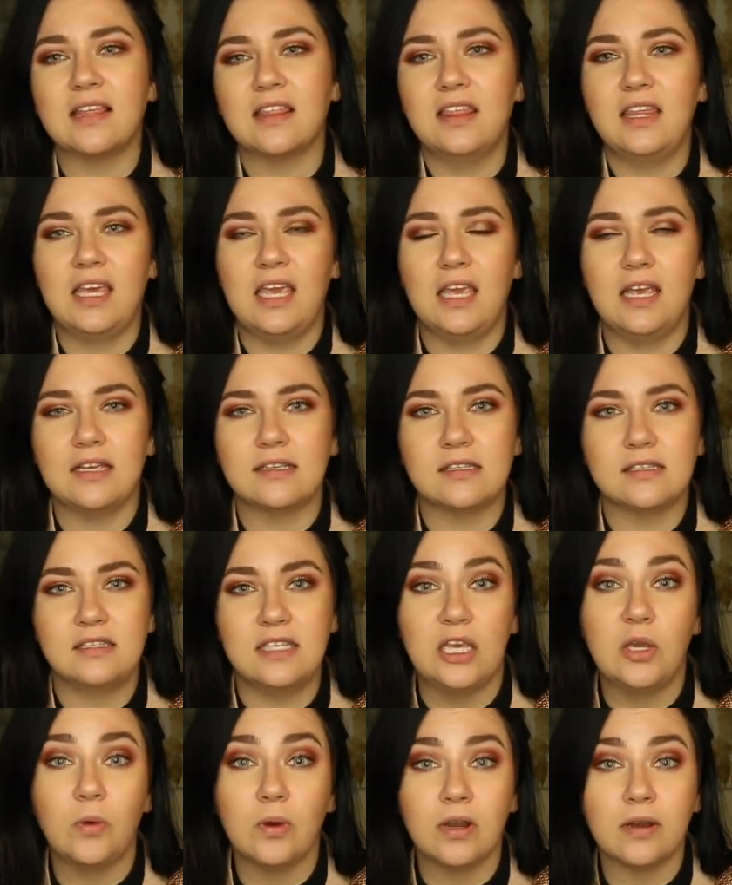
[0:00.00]
the
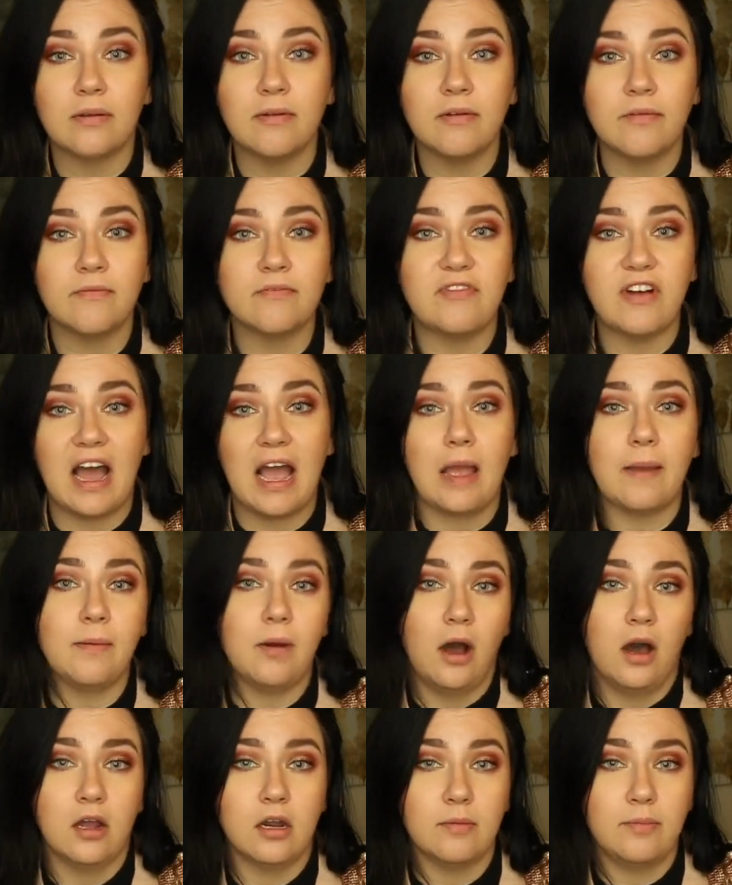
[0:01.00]
sequin
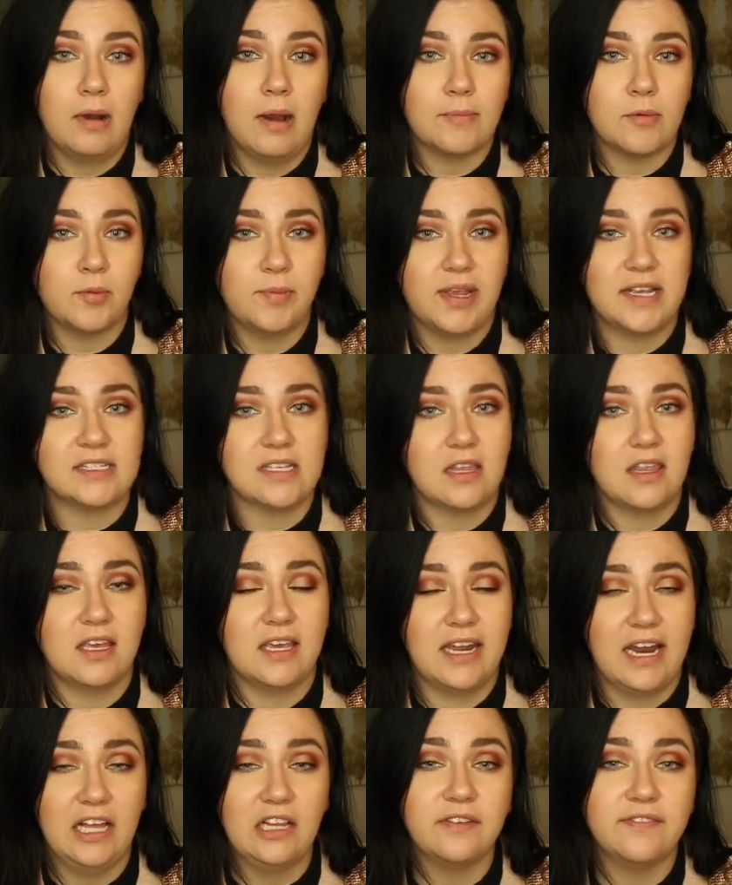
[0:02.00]
vibe on a bomber because I think
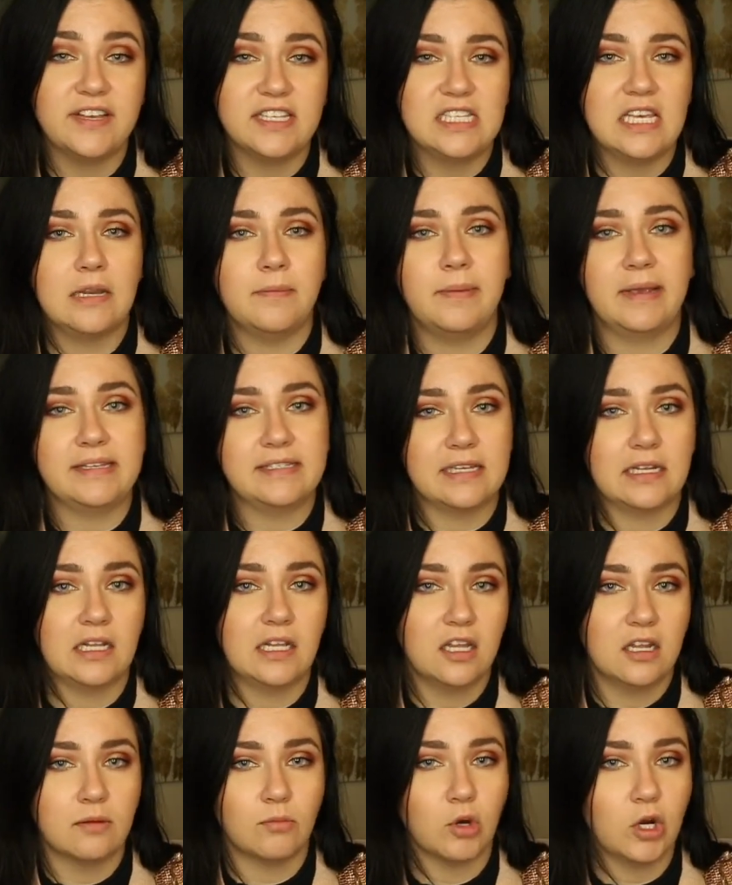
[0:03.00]
it elevates it and makes it a
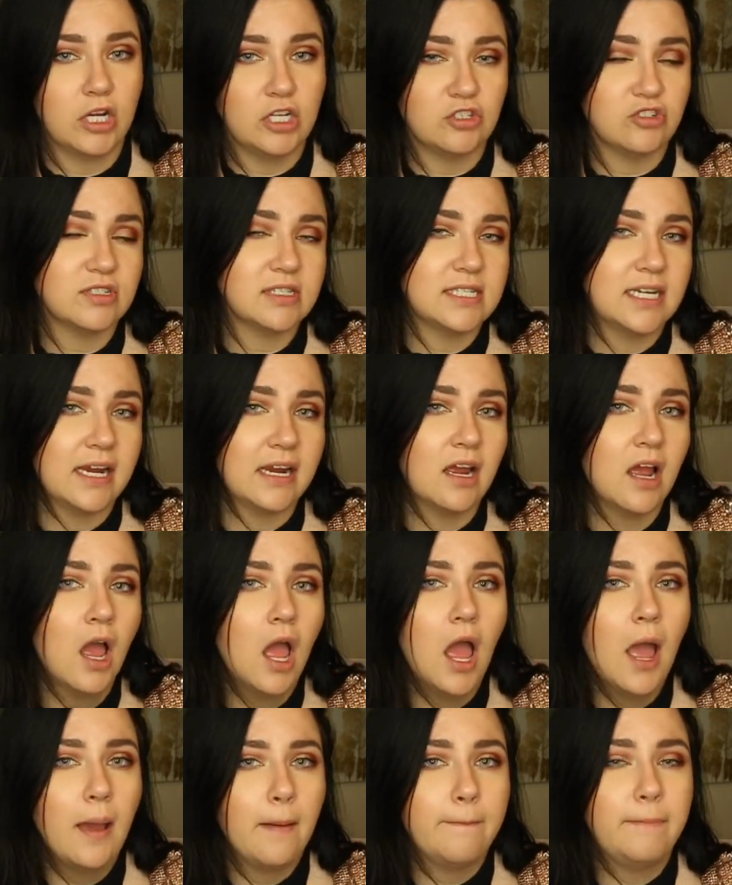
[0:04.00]
little more interesting.
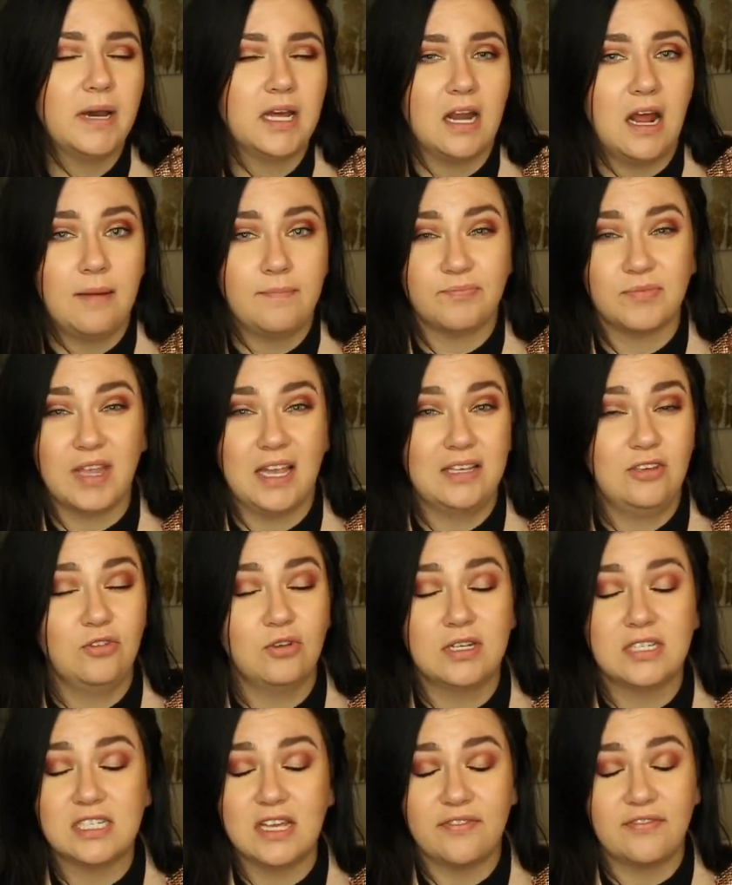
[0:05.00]
But you
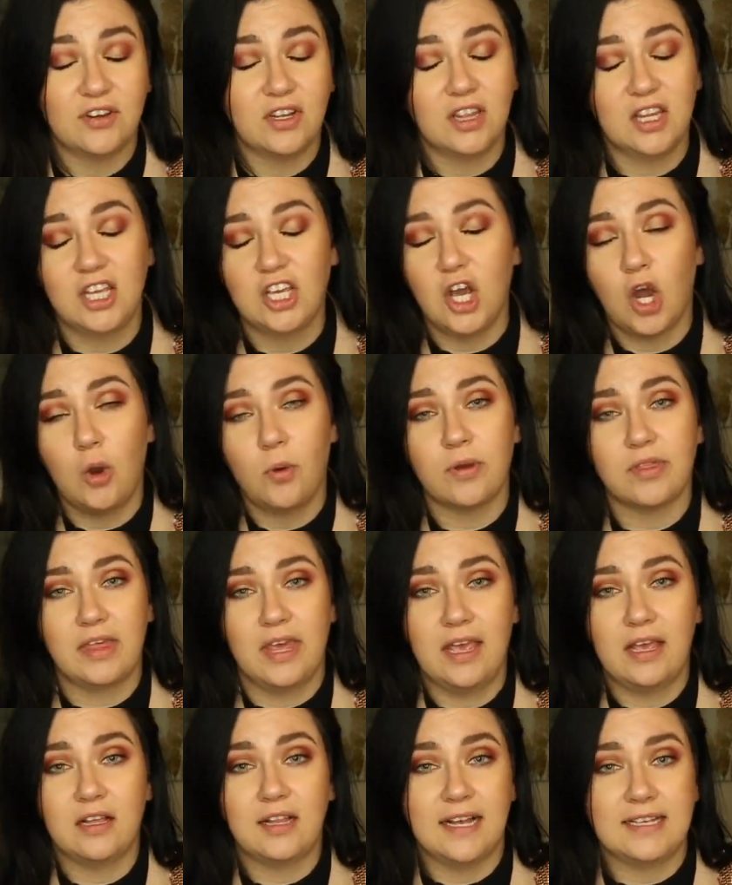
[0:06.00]
can definitely go with
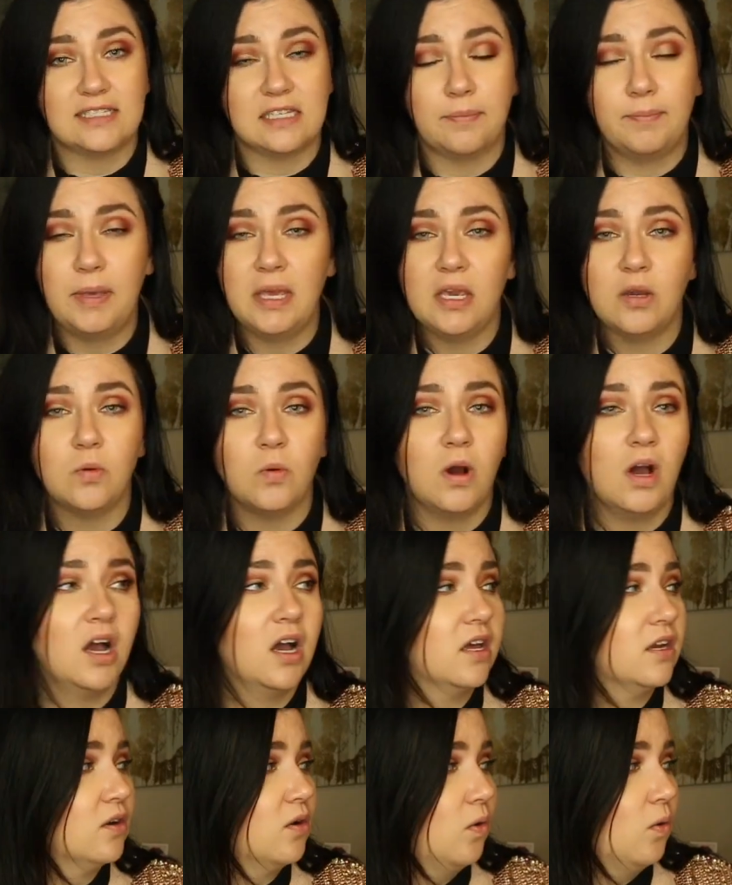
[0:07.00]
a classic pink
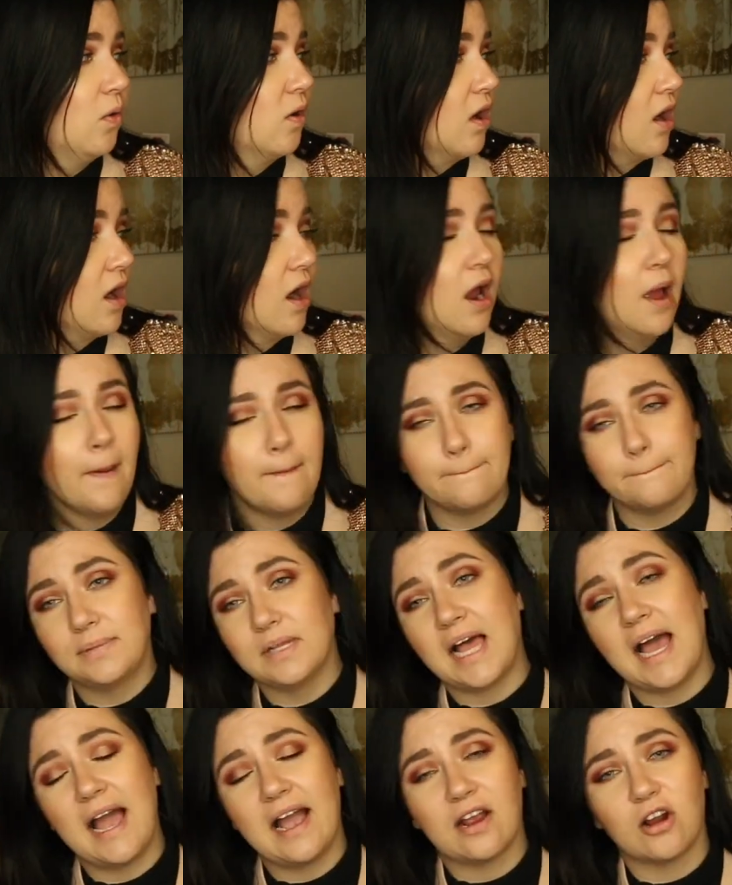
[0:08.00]
one or
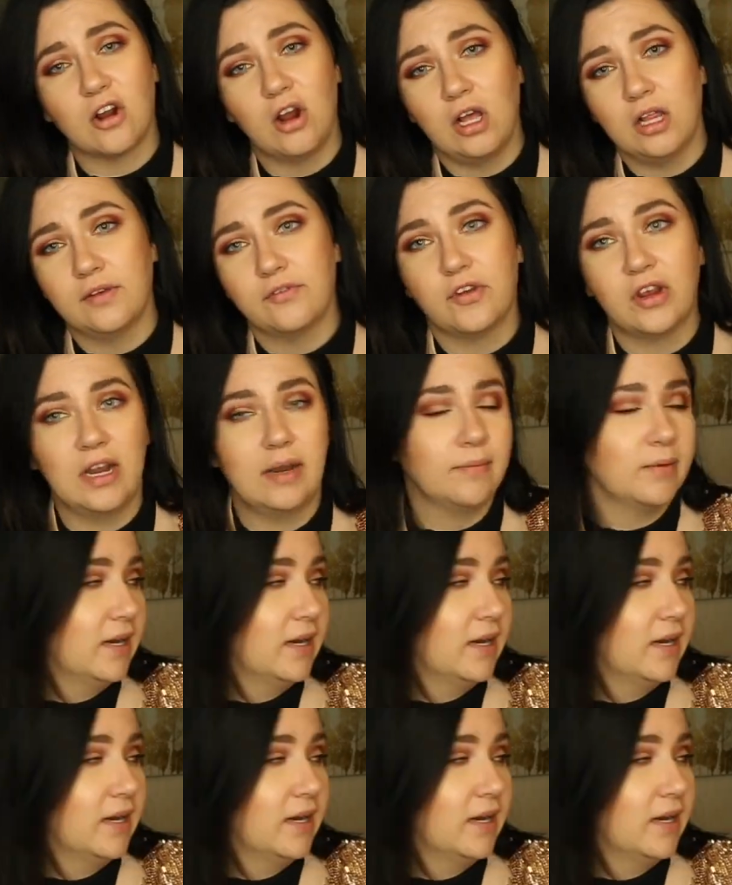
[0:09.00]
black or olive green. I'm